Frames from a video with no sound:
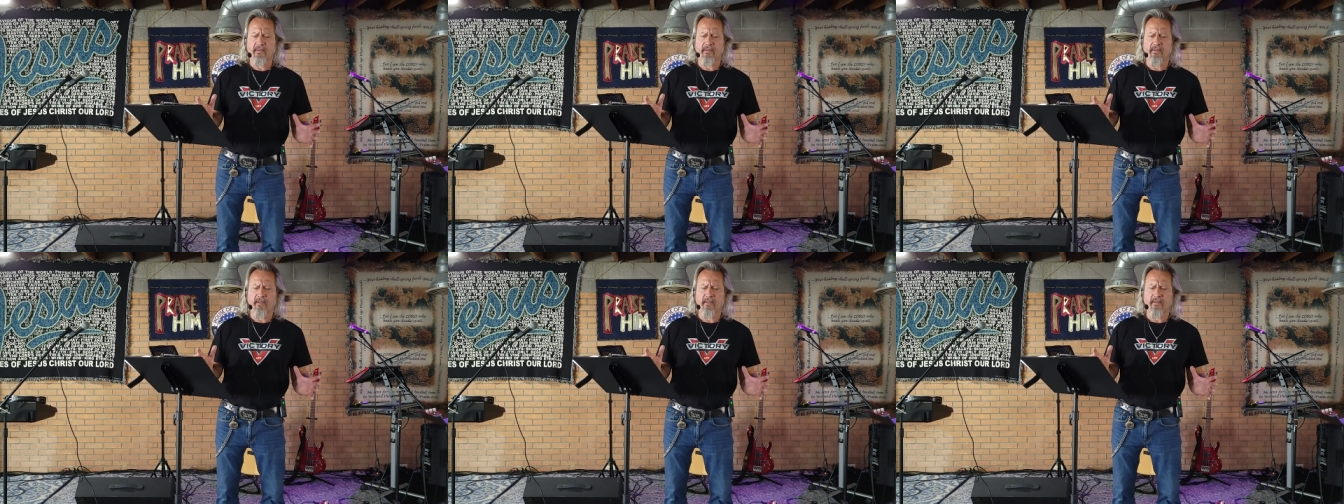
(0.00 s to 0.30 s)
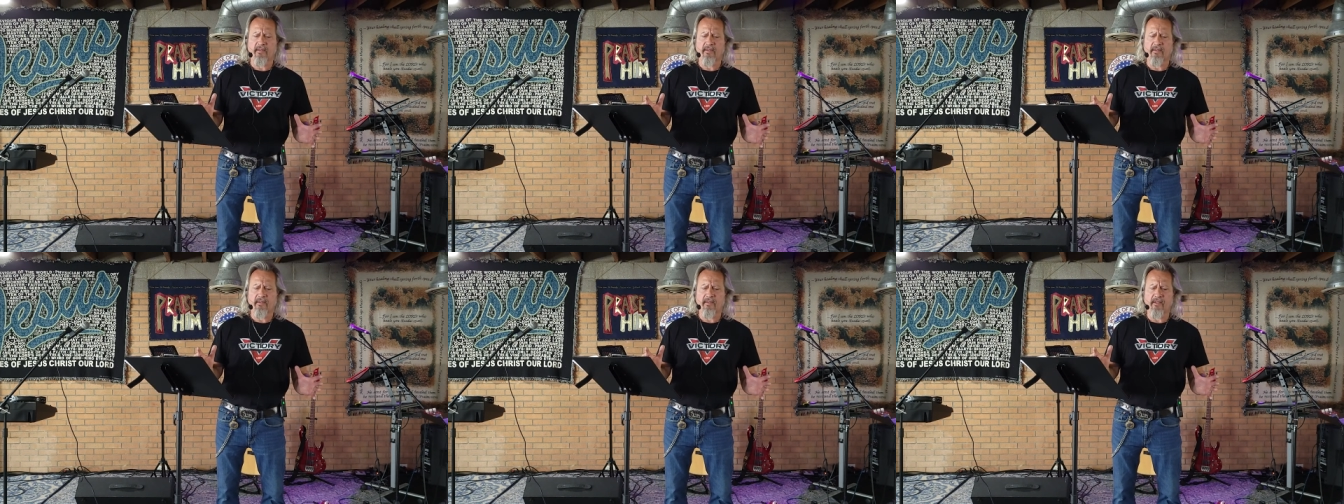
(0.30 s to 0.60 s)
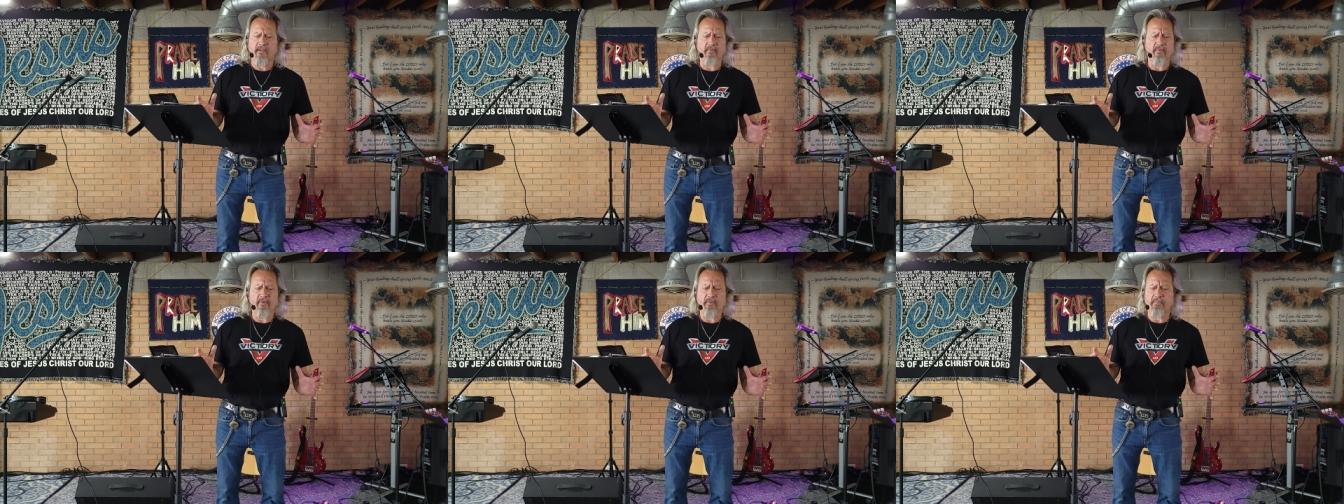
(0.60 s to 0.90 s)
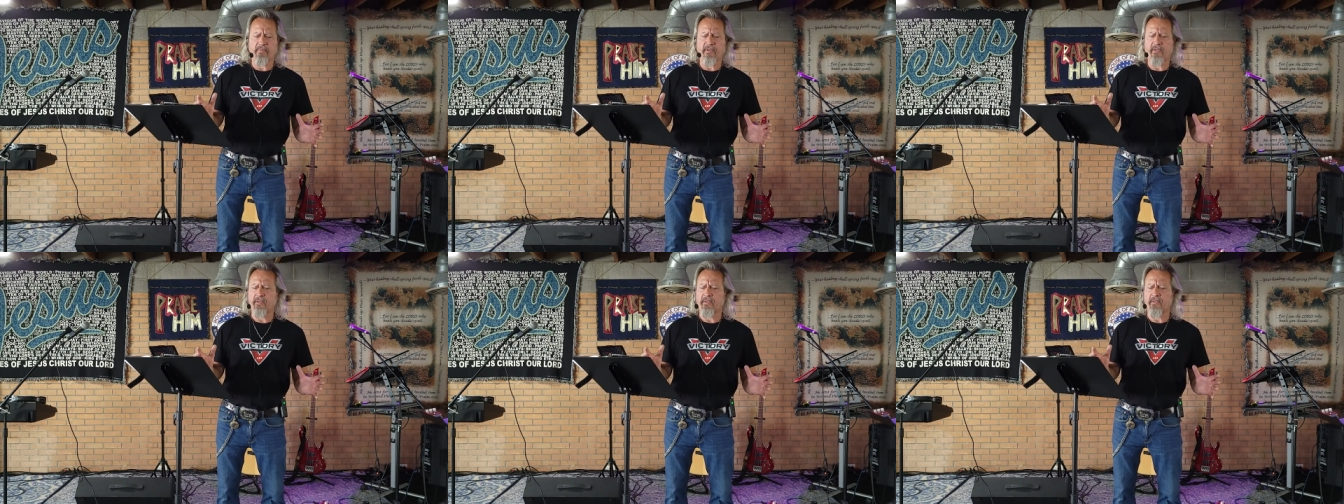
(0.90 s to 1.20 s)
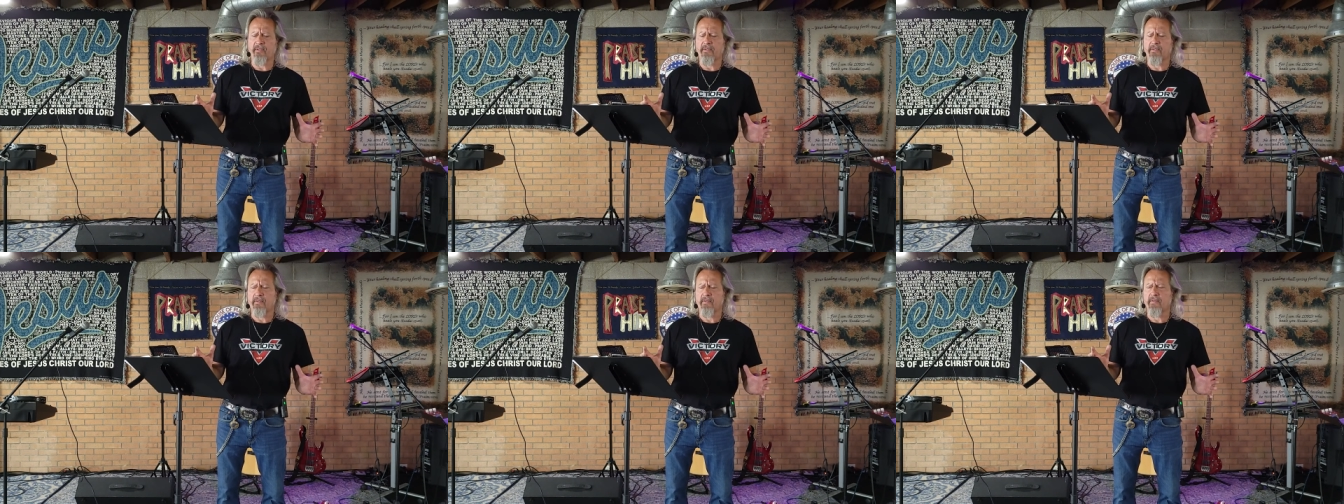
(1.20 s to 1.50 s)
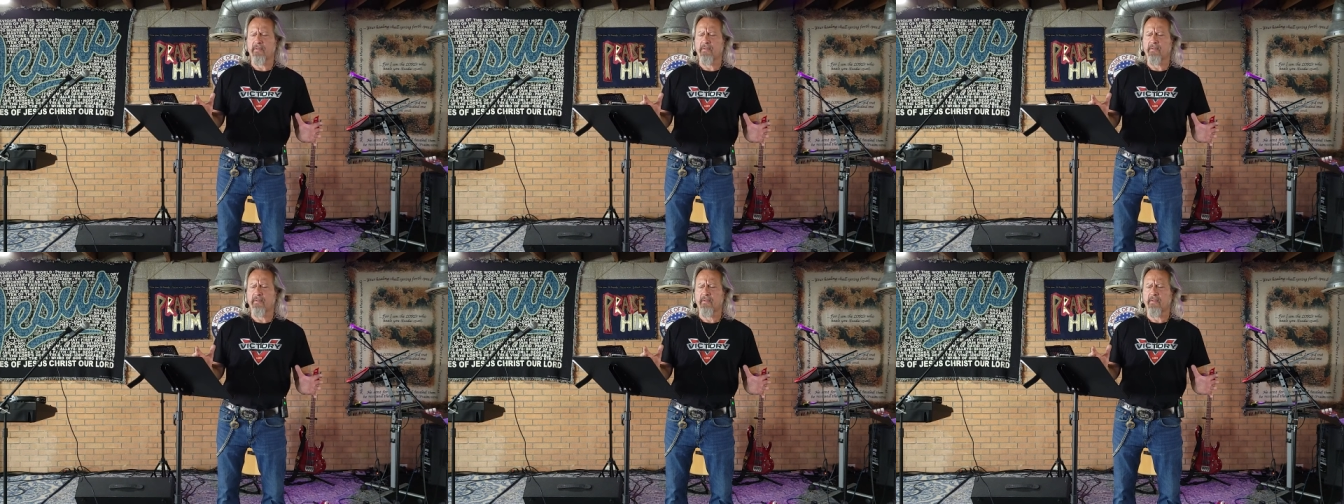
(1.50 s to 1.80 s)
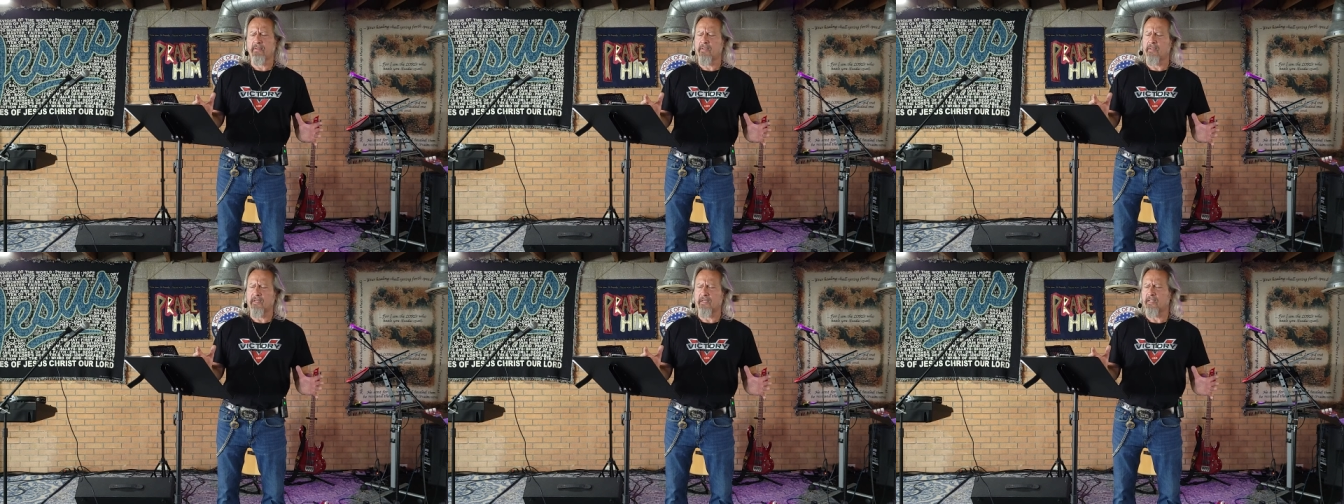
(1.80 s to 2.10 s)
that they would be
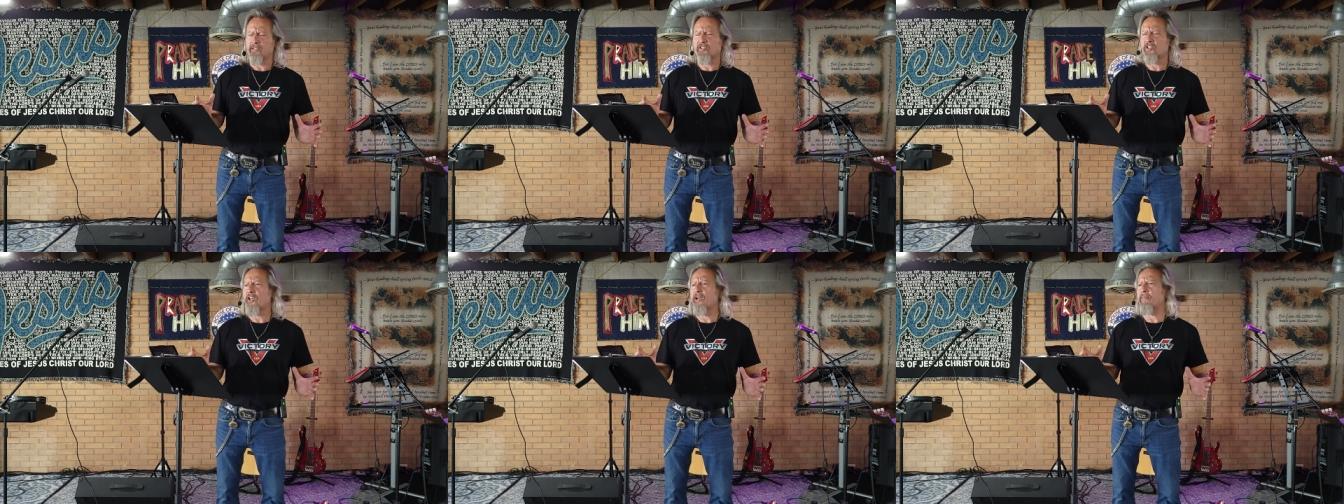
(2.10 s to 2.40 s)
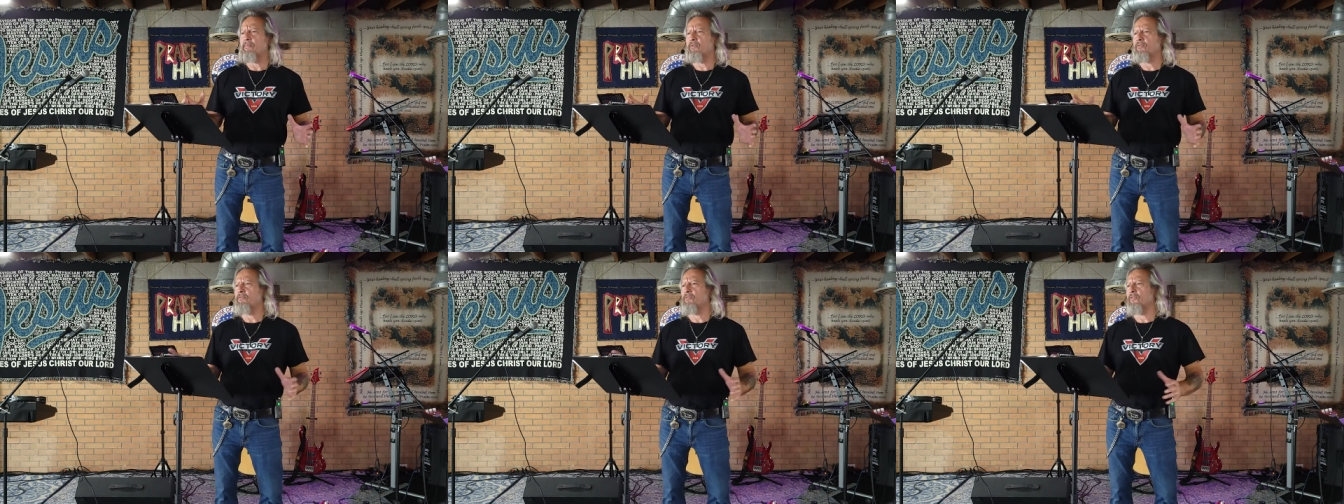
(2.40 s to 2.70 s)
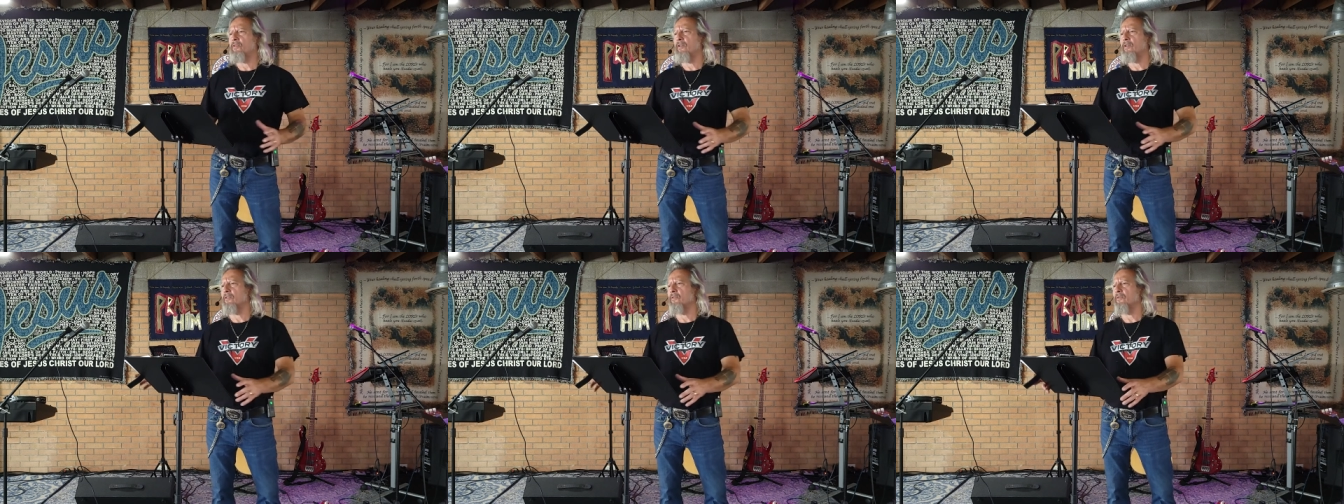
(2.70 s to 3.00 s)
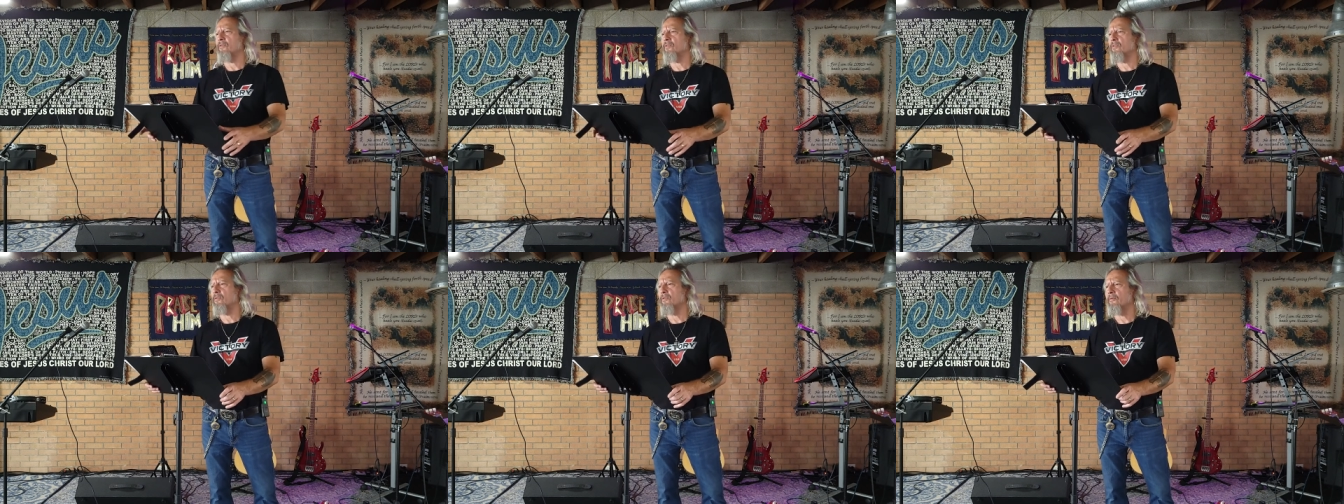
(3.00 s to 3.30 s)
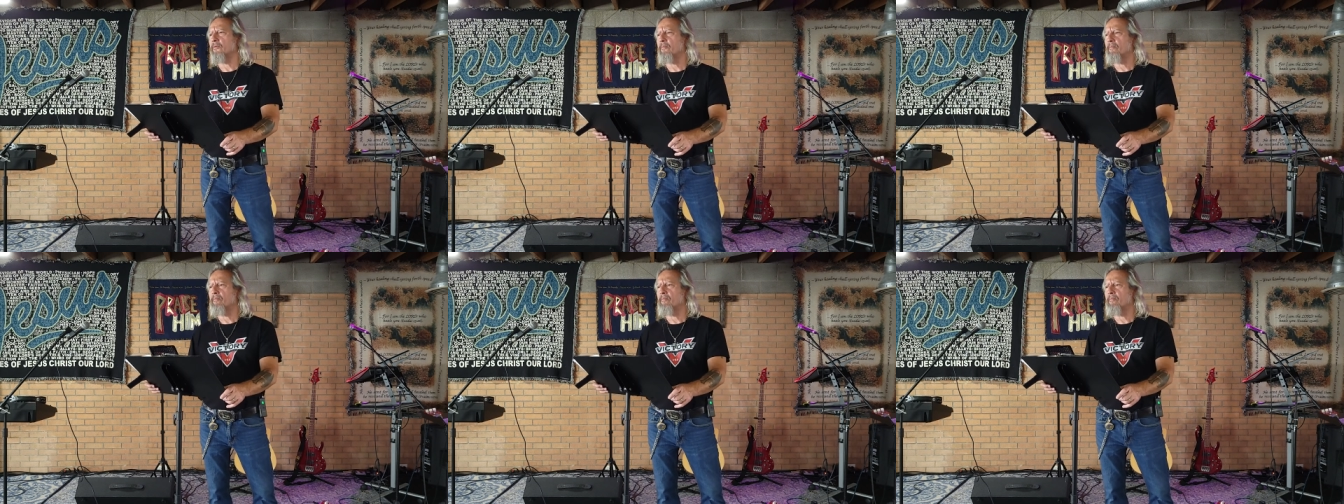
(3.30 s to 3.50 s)
an example for others